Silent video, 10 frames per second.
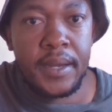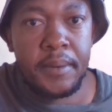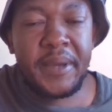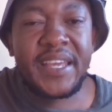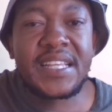
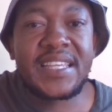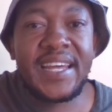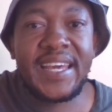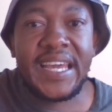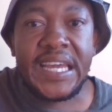Bheki
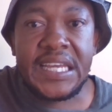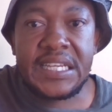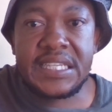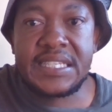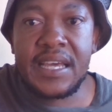Cele
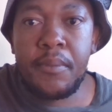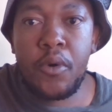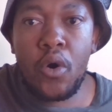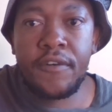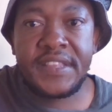added
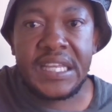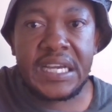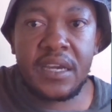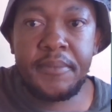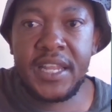some of the
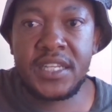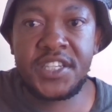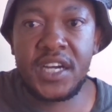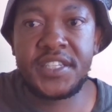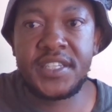criminal
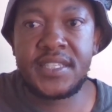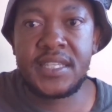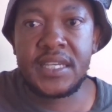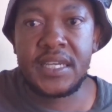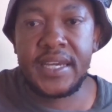
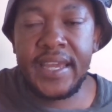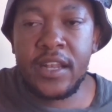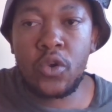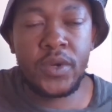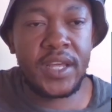charges
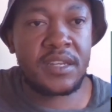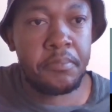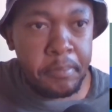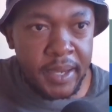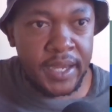included
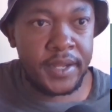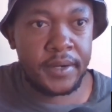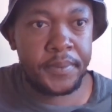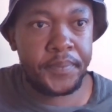murder,